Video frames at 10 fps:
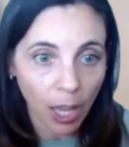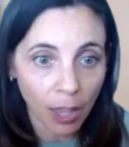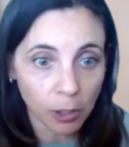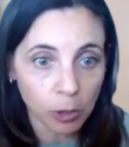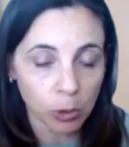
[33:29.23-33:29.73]

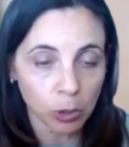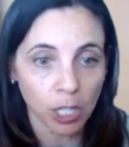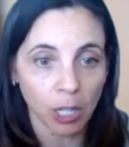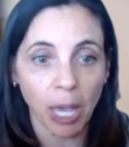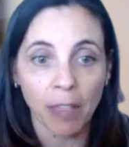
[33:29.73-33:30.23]
and the school
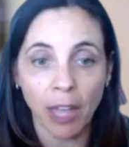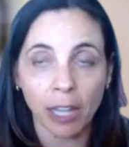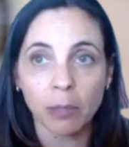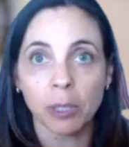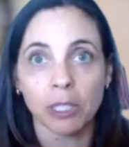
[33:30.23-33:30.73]
team. And
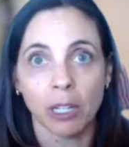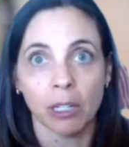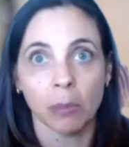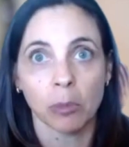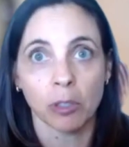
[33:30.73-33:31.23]
that can be done
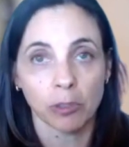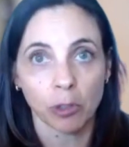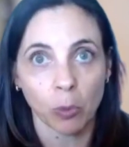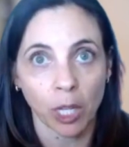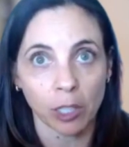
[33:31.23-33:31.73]
a number of
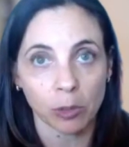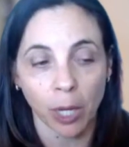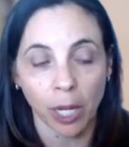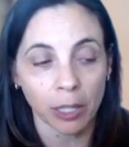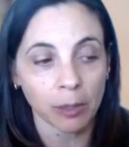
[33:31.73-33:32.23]
different ways,
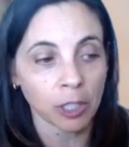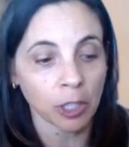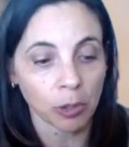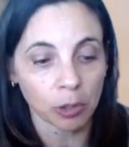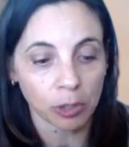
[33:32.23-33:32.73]
right?
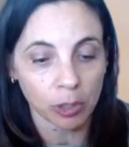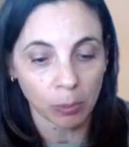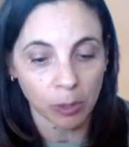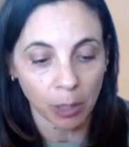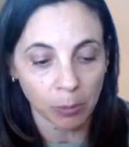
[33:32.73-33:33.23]
There's
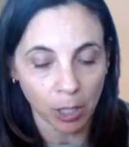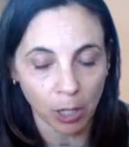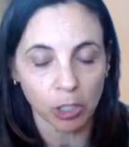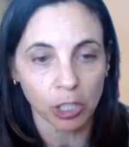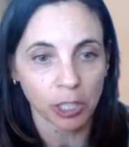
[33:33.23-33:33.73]
sometimes a
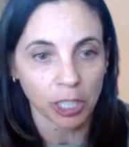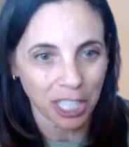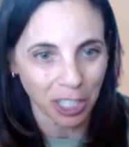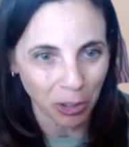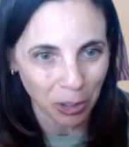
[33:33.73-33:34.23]
cautionary
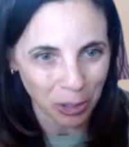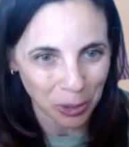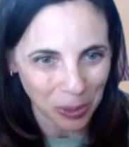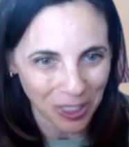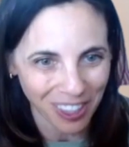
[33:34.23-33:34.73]
tale that
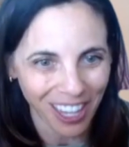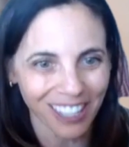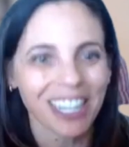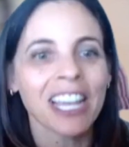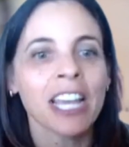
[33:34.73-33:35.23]
goes with
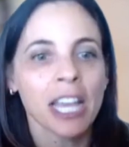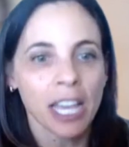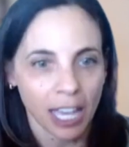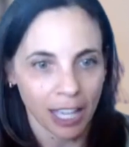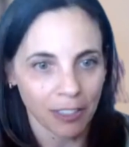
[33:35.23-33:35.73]
that.
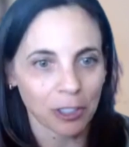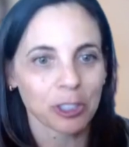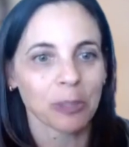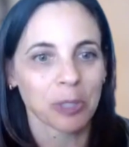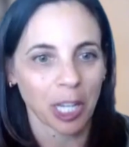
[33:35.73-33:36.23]
And
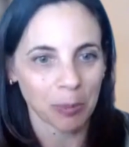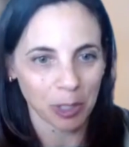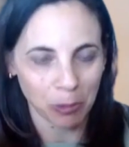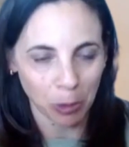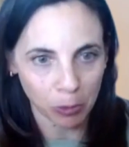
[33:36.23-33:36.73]
there's
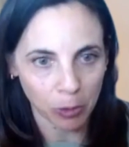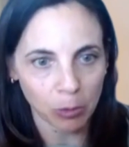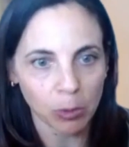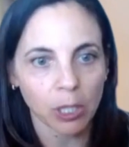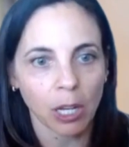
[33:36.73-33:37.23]
sometimes that folks
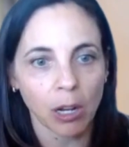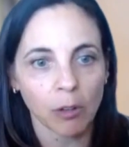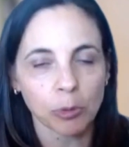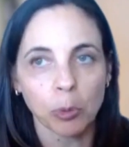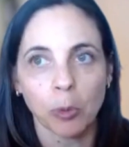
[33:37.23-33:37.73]
feel really
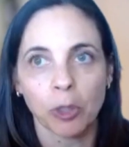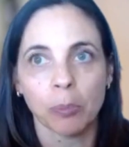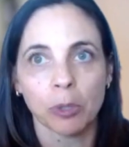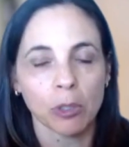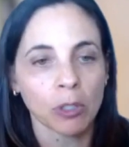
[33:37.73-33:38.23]
uncomfortable with
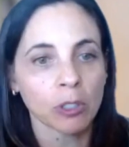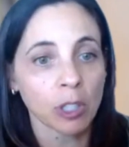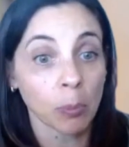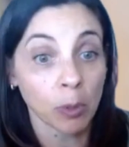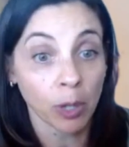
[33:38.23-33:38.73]
it, but you can
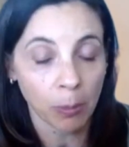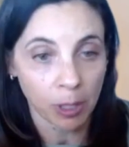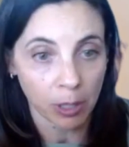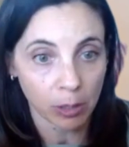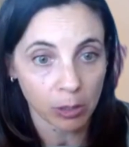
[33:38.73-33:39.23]
set
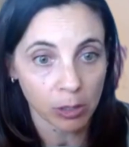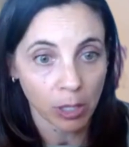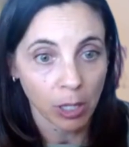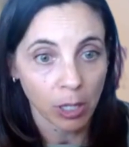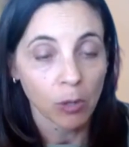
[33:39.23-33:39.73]
parameters,